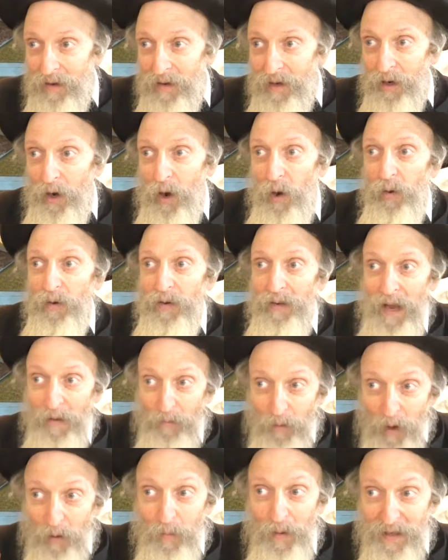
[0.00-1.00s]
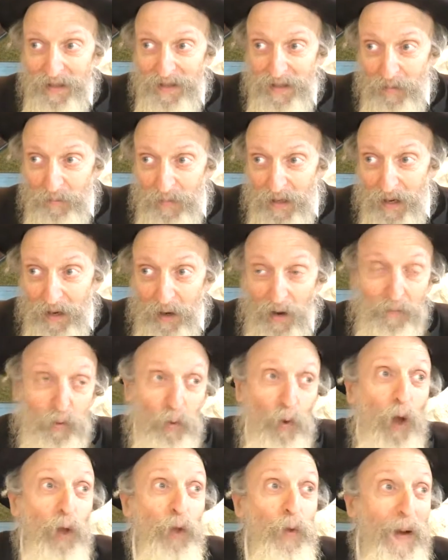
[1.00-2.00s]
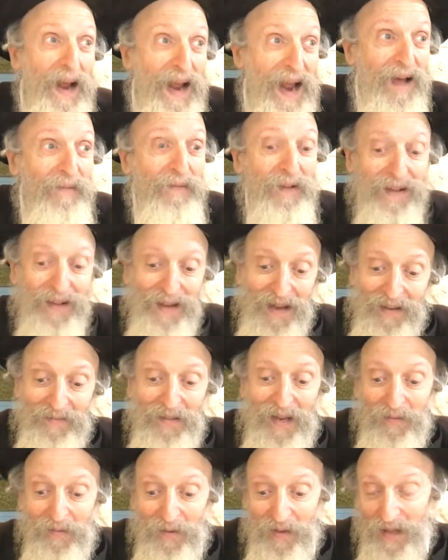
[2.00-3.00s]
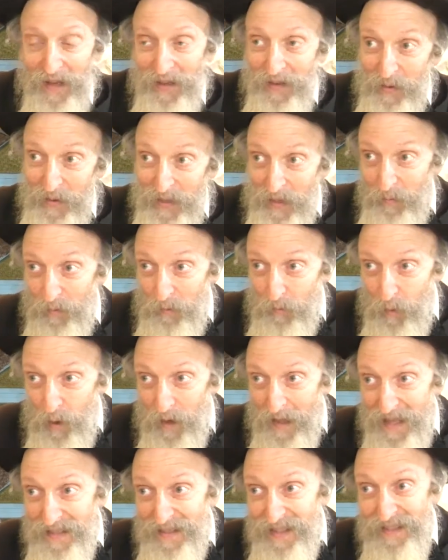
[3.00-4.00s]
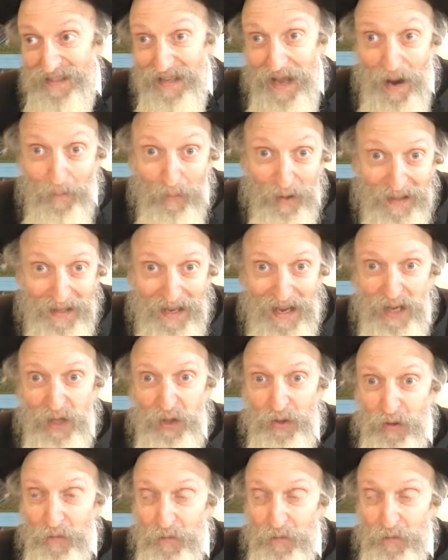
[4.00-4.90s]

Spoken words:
You have Rachmanis on me. And after all, you have, and like we said before, he has this obligation.